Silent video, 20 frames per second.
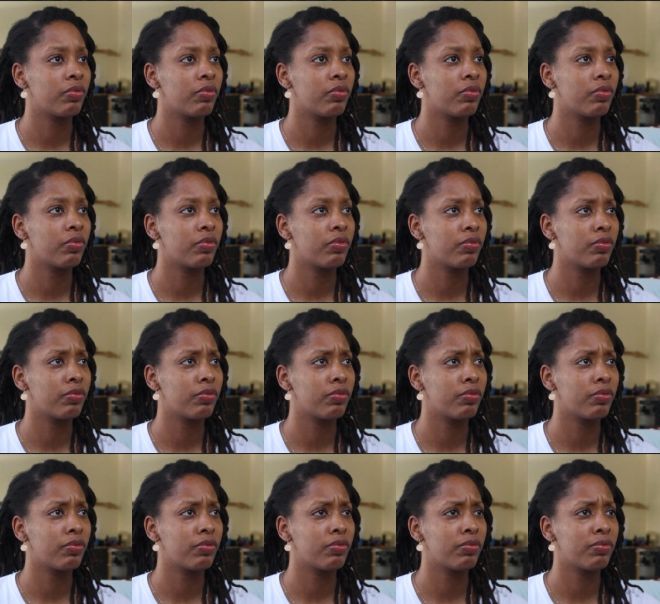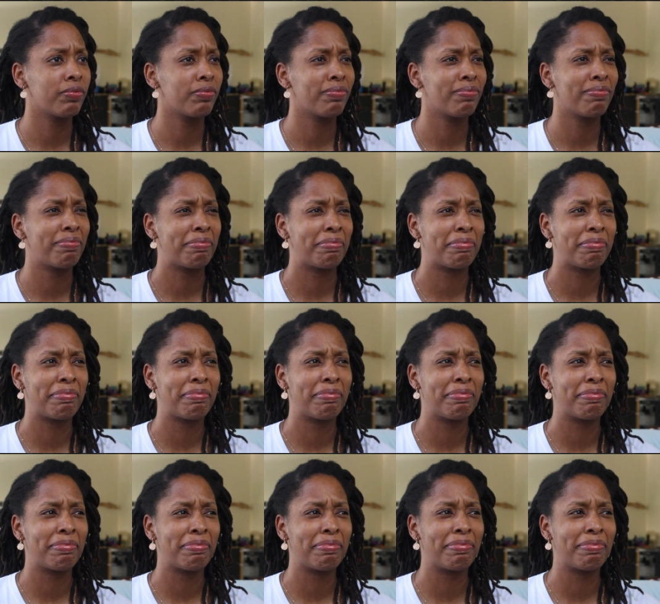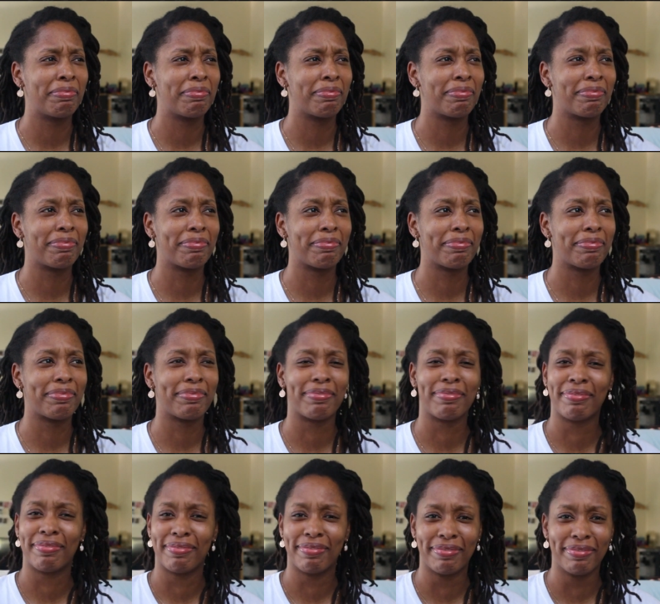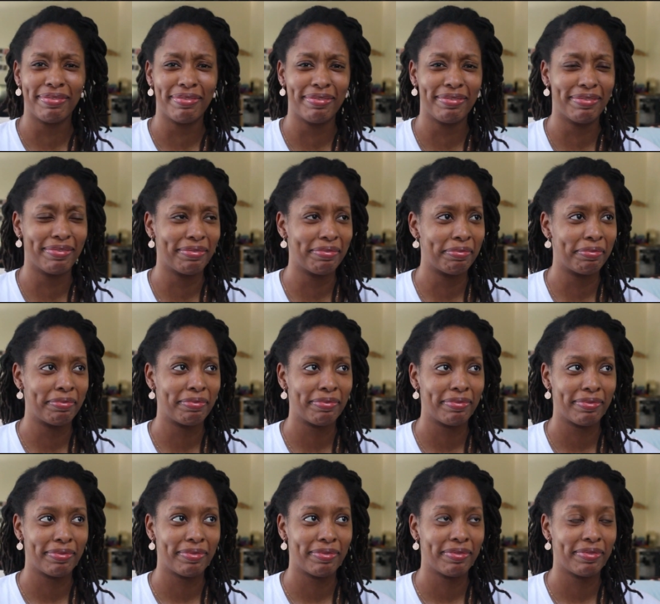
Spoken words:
[no speech]